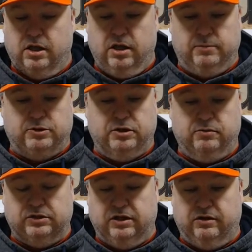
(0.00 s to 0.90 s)
I'm sure it
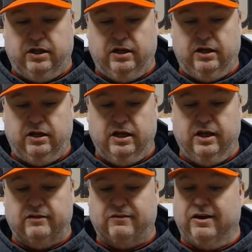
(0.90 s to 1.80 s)
was on the
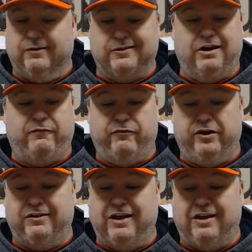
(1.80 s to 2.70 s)
NES, and it was at a
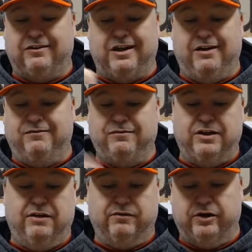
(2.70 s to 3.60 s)
friend's house. I've
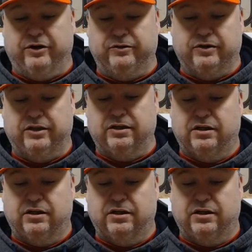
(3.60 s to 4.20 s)
never owned it.